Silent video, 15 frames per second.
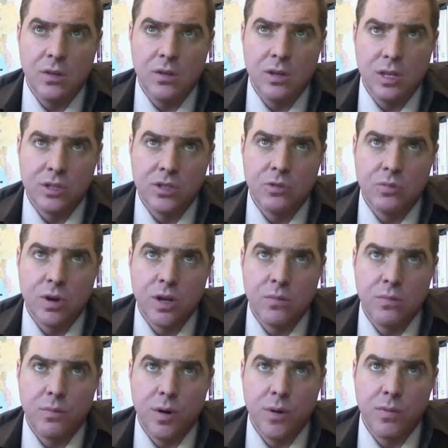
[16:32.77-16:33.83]
this is
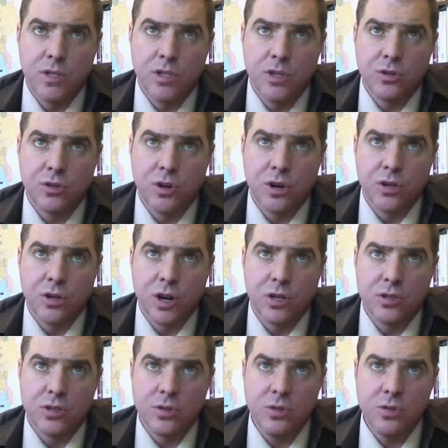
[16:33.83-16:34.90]
what Burmese children are taught
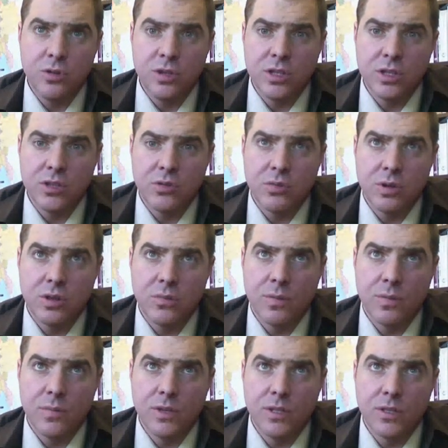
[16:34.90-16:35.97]
in school, and this is what the
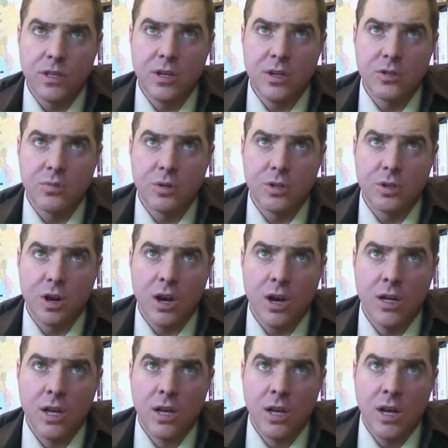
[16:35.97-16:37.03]
Burmese leaders were
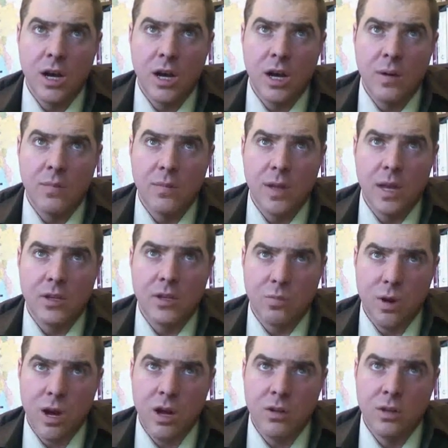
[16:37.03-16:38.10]
taught as
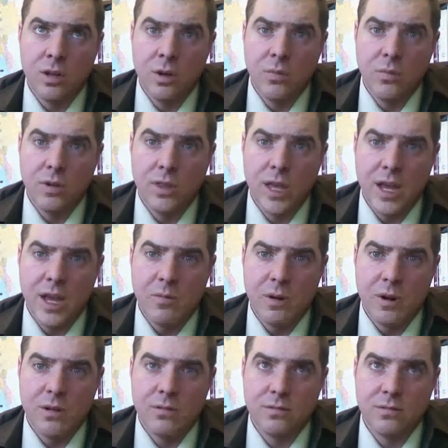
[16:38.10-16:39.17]
well when they
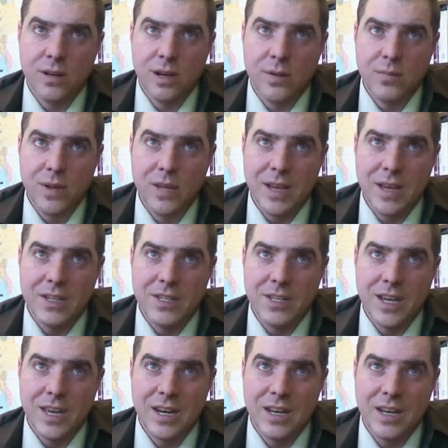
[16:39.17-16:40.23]
were being
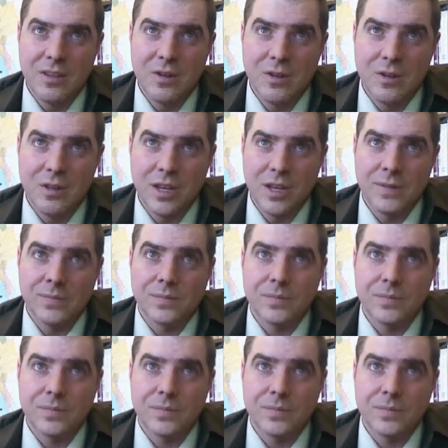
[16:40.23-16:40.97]
educated locally.